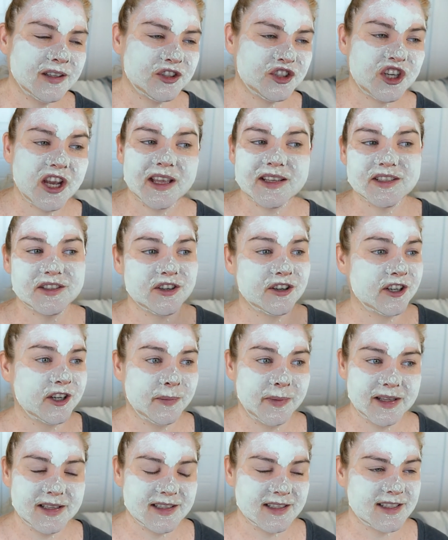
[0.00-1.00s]
chess
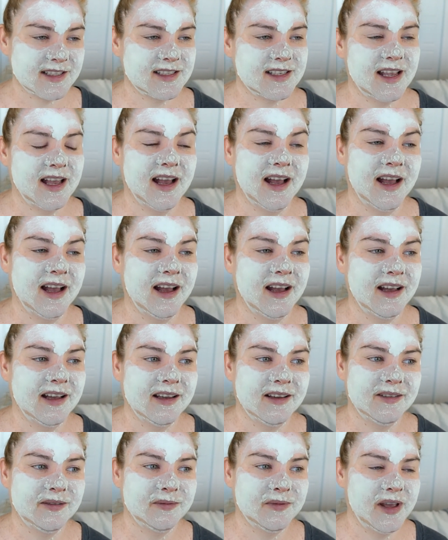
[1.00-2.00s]
tournaments,
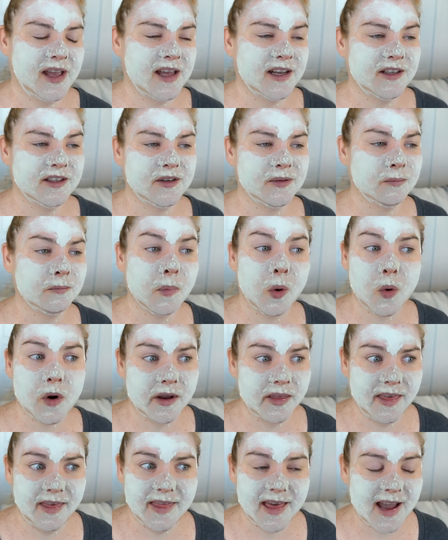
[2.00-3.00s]
uh, and
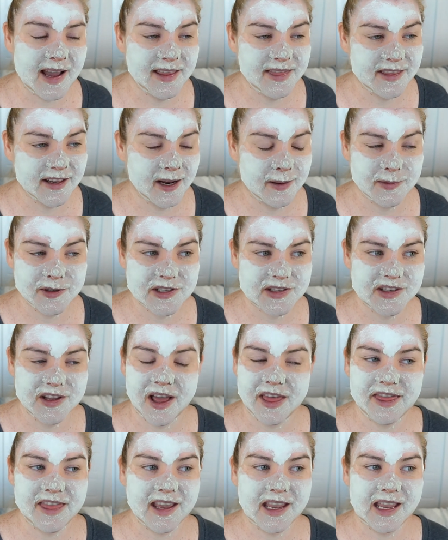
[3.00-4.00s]
more than that that I'm just
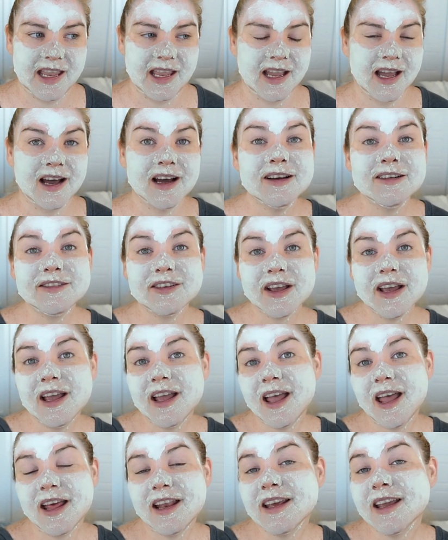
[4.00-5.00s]
not thinking of.
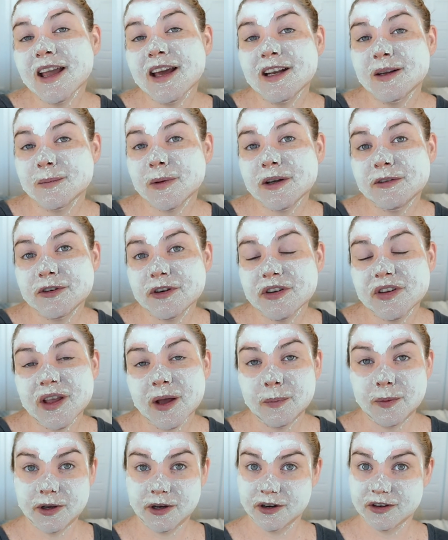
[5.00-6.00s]
And again, in my first
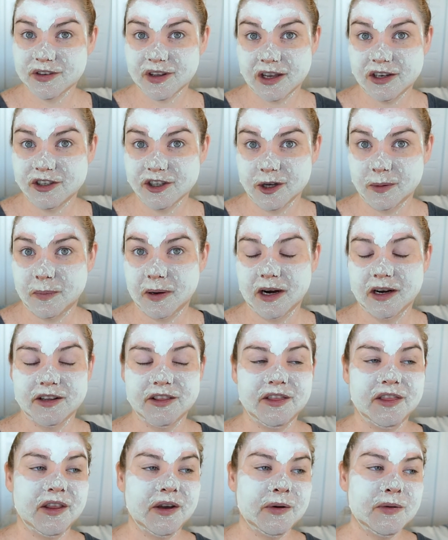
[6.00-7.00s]
couple years, I took
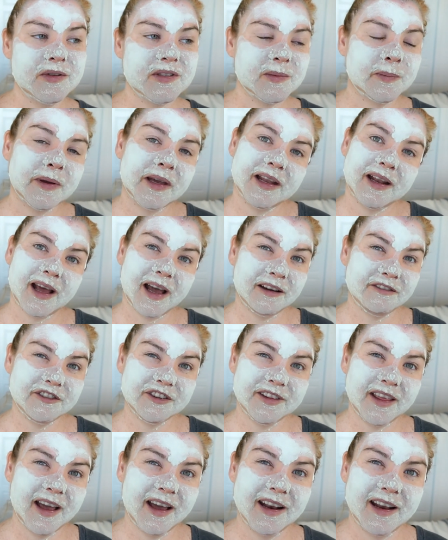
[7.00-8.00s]
part in those, but
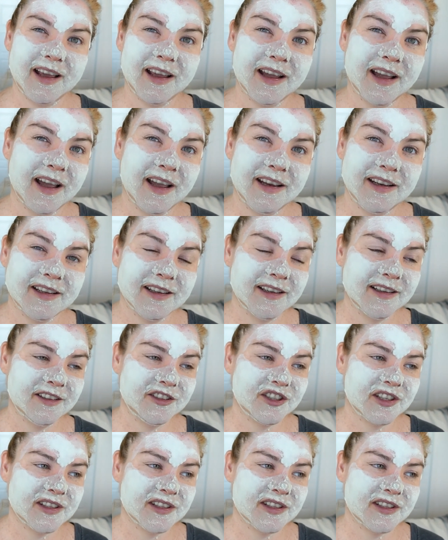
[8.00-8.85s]
after that, I kind of